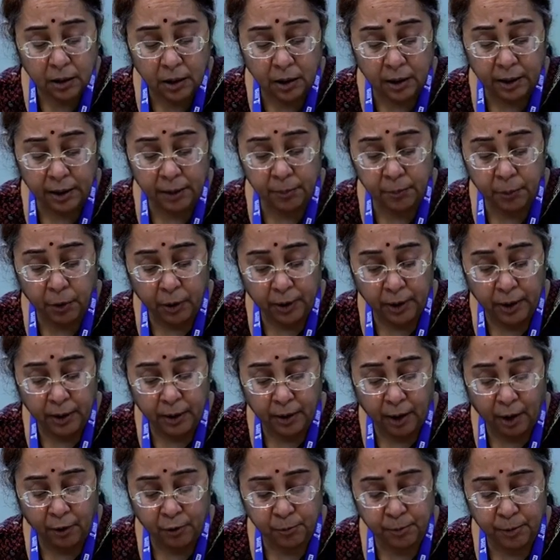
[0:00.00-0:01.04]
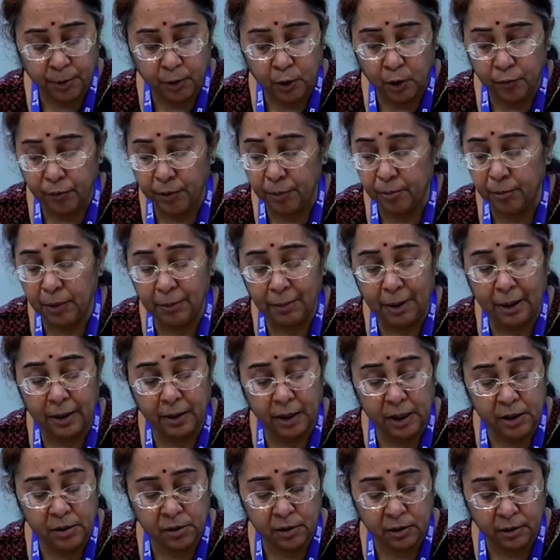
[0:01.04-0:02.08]
uh, important aspect of
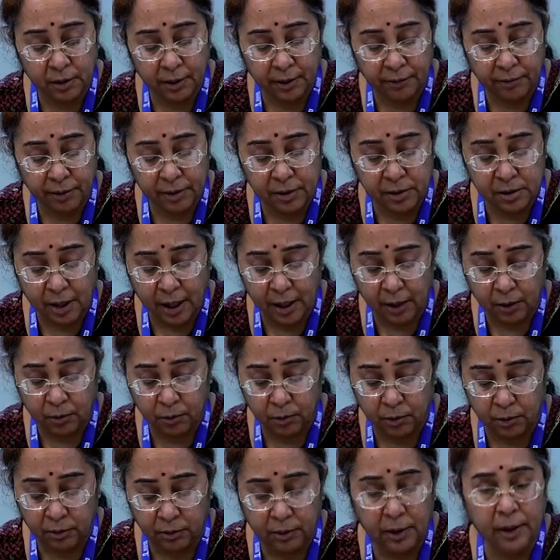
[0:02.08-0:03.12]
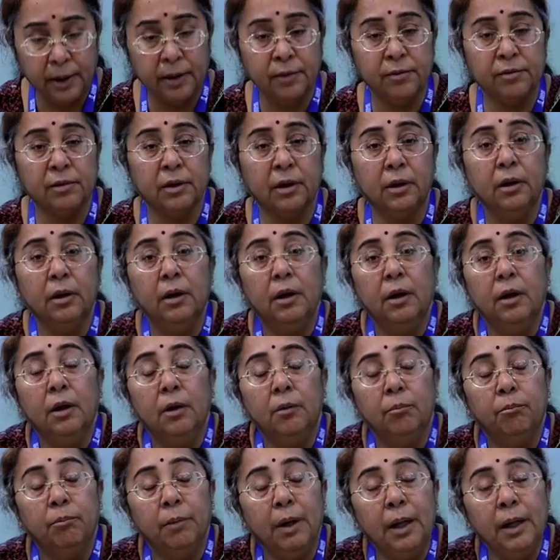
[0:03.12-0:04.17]
implementation which I could see is a
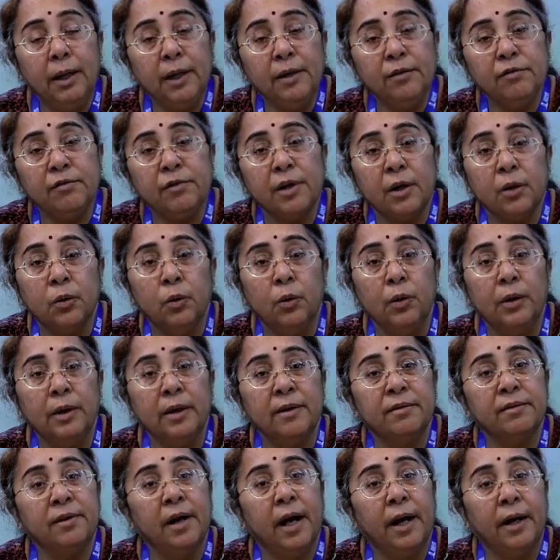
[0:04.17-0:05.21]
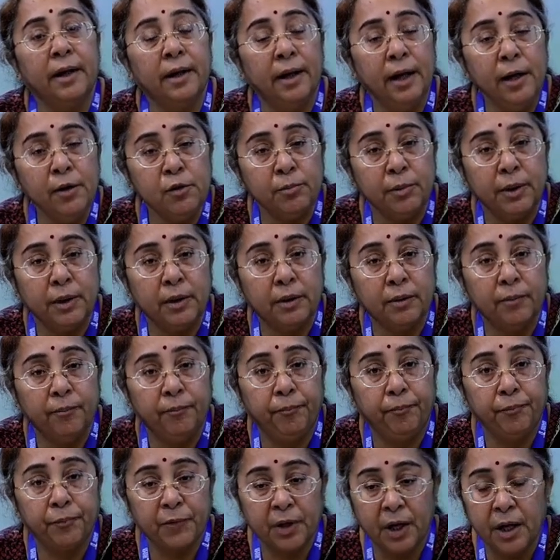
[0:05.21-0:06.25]
multi-stakeholders engagement.
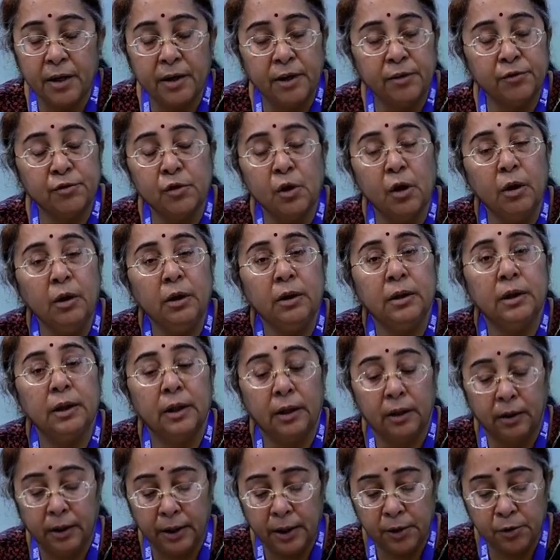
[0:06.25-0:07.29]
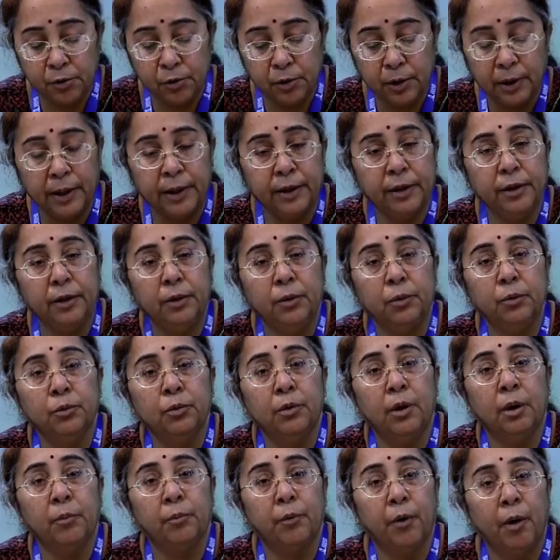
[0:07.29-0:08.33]
It is not the issue related to
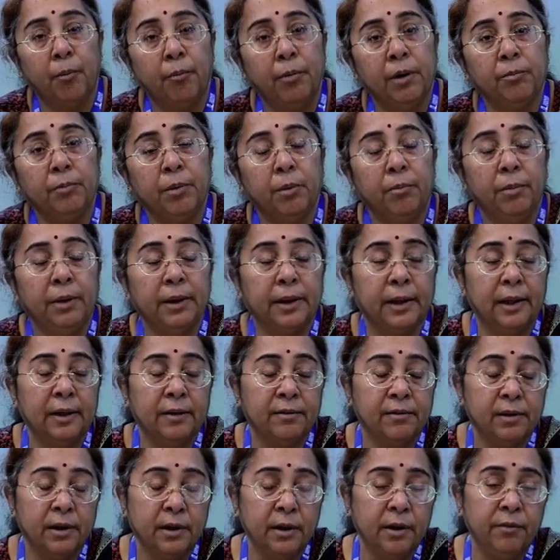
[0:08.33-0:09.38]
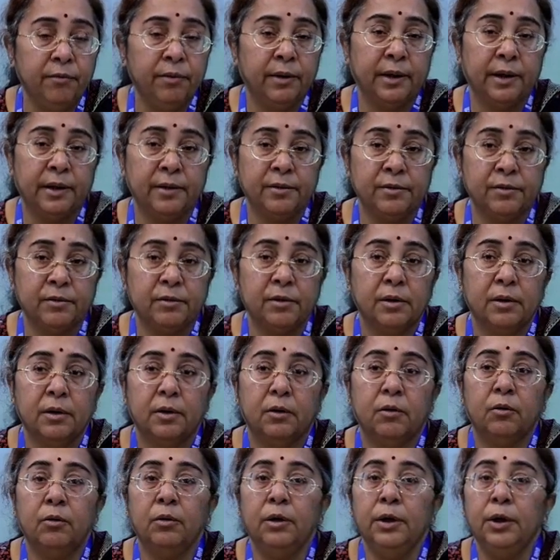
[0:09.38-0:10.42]
a problem public health significance
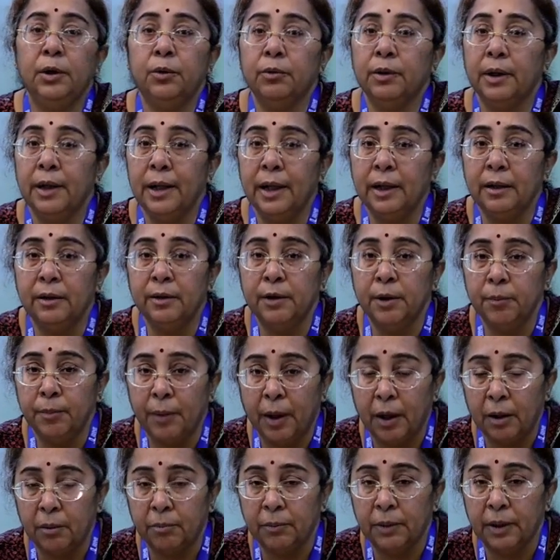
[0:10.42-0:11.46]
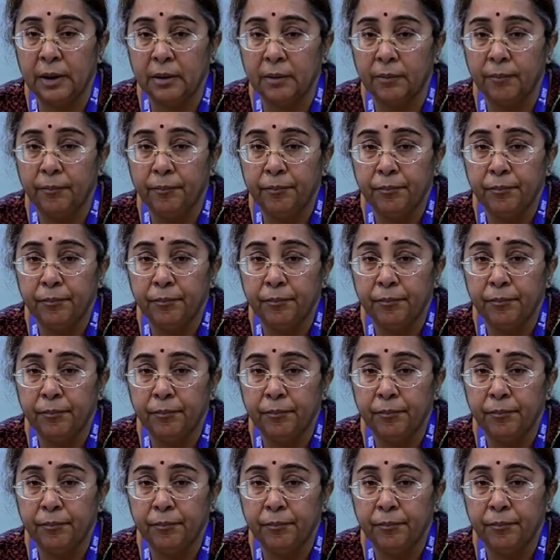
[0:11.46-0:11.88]
only to the health department.